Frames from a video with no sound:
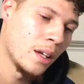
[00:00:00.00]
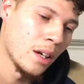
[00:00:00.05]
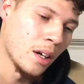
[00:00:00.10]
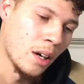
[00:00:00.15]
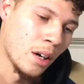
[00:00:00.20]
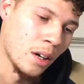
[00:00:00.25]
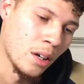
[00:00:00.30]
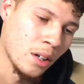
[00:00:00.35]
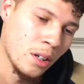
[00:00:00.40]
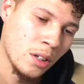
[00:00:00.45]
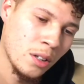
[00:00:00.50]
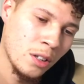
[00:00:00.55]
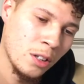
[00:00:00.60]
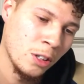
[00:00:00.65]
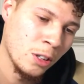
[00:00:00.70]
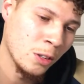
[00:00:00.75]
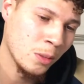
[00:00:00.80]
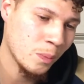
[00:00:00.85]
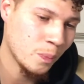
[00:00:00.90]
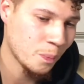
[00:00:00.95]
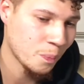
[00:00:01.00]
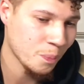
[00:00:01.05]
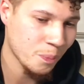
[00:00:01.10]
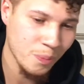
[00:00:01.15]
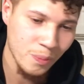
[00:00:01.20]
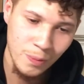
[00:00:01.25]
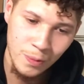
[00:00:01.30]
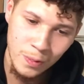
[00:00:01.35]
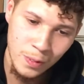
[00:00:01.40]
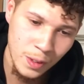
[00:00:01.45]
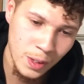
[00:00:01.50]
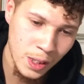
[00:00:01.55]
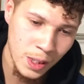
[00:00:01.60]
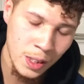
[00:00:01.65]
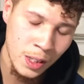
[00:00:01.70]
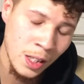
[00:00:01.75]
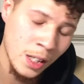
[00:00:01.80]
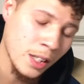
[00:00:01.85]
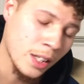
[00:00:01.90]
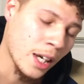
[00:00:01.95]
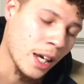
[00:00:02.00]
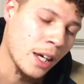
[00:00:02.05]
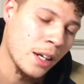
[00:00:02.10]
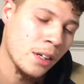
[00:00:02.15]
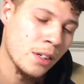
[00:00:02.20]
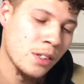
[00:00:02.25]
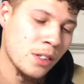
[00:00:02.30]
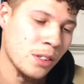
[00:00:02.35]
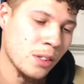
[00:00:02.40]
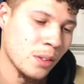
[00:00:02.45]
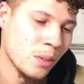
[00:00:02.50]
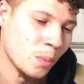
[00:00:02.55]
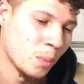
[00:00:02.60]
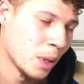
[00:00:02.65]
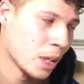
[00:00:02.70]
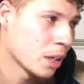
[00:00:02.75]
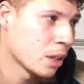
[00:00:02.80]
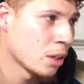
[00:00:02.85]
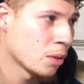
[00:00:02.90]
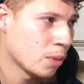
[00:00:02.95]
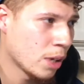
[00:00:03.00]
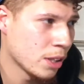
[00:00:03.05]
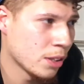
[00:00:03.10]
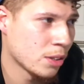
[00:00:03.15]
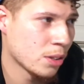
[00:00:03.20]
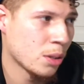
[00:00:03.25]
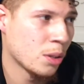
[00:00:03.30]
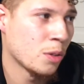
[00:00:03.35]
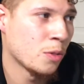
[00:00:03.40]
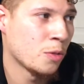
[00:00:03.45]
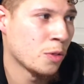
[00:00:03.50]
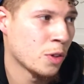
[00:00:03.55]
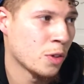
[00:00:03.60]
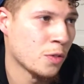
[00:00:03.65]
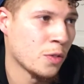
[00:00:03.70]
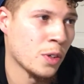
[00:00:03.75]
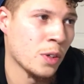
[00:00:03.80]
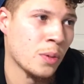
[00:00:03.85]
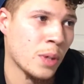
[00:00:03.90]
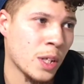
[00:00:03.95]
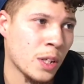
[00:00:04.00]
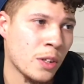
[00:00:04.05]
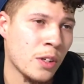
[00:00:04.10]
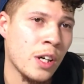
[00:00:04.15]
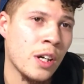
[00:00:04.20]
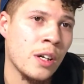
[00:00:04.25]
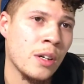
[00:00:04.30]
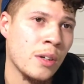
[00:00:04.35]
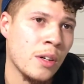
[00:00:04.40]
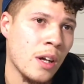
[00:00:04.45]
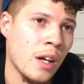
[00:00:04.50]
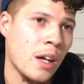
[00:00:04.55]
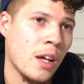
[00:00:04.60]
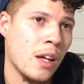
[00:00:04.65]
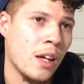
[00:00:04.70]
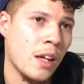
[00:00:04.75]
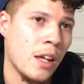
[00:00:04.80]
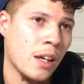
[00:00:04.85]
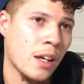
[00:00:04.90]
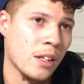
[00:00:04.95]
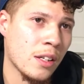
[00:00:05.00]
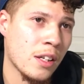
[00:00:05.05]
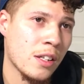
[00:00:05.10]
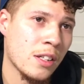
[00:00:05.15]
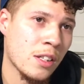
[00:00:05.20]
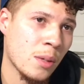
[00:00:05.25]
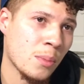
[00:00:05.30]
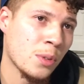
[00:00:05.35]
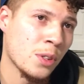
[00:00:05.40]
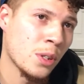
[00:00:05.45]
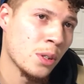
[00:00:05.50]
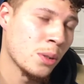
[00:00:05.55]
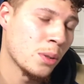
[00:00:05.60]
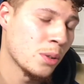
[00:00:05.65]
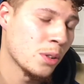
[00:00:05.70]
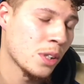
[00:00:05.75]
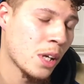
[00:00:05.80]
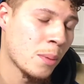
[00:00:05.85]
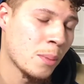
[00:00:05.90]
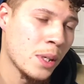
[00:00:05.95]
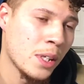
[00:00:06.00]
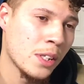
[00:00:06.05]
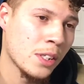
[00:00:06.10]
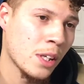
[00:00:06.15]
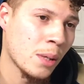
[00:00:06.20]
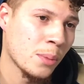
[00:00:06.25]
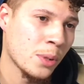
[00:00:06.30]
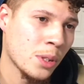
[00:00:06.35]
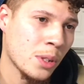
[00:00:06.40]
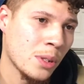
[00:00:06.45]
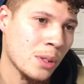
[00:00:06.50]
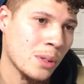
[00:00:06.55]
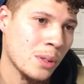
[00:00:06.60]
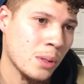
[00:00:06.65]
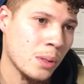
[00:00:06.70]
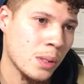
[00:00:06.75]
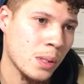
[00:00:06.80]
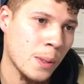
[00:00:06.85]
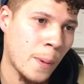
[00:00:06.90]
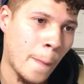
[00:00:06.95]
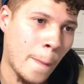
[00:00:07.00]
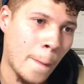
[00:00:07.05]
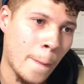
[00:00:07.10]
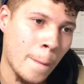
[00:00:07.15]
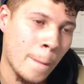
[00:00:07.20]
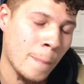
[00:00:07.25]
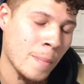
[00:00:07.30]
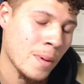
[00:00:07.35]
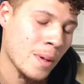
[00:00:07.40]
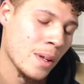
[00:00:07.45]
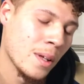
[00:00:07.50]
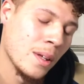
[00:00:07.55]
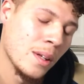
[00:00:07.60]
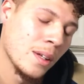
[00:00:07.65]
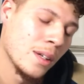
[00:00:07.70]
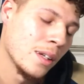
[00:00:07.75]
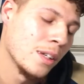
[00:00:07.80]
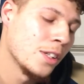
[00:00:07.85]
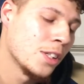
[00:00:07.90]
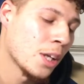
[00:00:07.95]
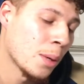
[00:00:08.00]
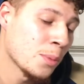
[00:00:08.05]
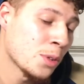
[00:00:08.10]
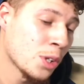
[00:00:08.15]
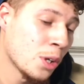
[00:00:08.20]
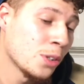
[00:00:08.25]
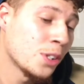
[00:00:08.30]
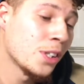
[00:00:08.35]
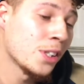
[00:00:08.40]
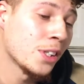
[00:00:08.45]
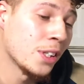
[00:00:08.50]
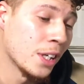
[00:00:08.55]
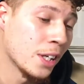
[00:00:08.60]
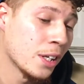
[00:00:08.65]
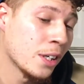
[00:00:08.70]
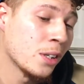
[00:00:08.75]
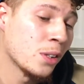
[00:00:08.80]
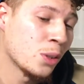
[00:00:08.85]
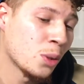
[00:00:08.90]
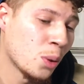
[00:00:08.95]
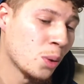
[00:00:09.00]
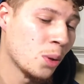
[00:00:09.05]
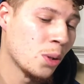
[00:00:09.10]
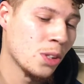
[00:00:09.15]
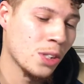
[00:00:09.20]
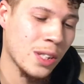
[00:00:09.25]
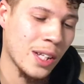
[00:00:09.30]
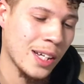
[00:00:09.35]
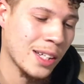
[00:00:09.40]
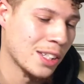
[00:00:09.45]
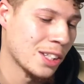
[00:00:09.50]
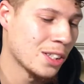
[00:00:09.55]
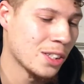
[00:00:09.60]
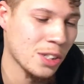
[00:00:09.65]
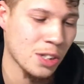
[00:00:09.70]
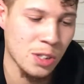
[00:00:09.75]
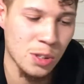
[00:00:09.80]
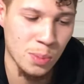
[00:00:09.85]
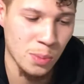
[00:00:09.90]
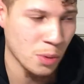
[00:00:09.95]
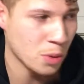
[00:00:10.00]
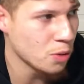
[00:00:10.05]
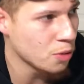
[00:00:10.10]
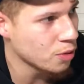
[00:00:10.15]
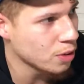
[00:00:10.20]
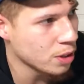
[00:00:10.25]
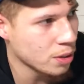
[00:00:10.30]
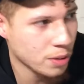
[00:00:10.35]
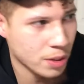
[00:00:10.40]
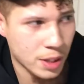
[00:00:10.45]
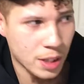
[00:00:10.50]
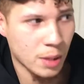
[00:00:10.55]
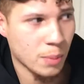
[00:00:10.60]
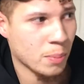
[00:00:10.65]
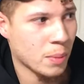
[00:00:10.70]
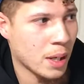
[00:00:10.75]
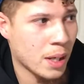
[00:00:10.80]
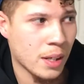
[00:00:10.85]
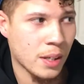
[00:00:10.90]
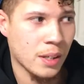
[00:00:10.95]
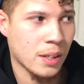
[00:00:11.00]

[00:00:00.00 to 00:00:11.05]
The energy, picking the right song for the right crowd. Because there's some shows. I mean, some shows. some shows is geared towards like just a smooth little kickback.